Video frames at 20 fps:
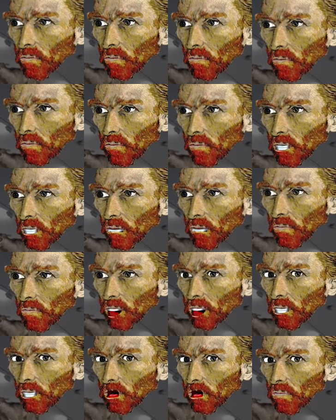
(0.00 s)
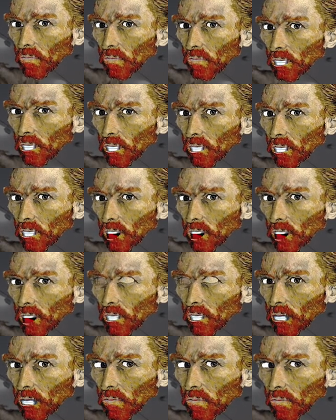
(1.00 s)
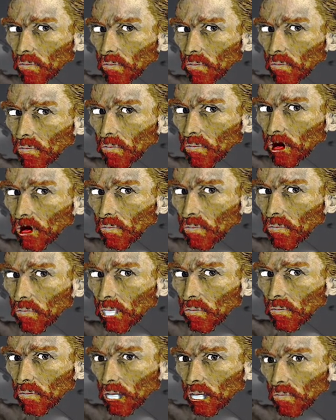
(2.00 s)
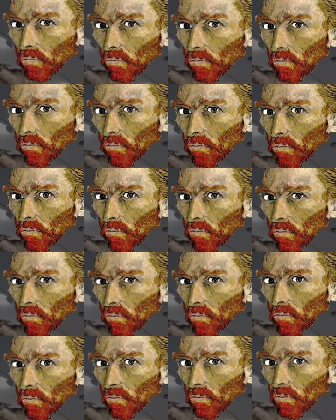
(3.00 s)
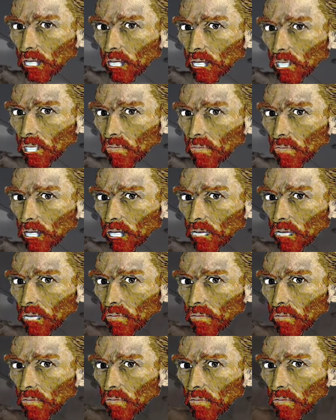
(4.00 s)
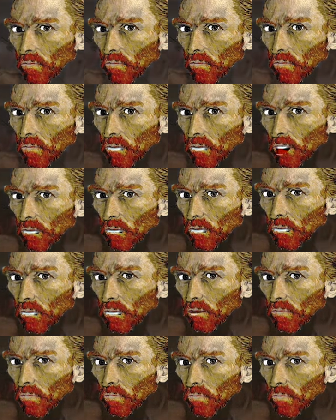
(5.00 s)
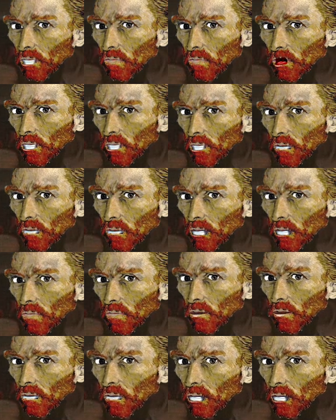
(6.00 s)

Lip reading: to see how the artist has constructed it and arranged the elements. Secondly, through reading about the artist, you determine the